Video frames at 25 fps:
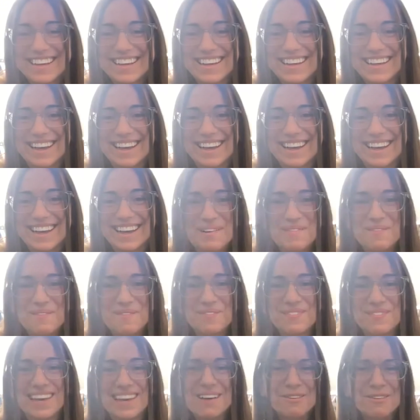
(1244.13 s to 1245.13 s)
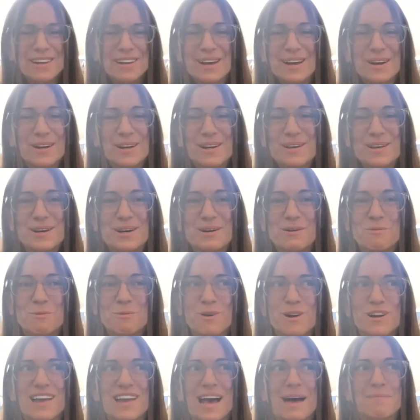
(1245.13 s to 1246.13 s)
When I heard a
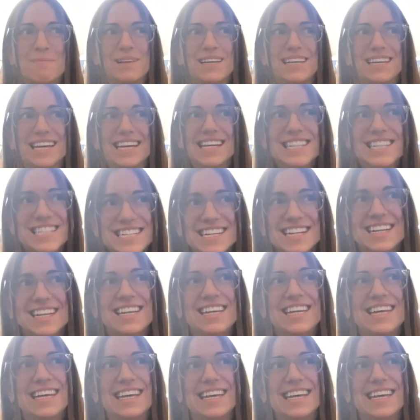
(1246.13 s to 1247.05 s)
word application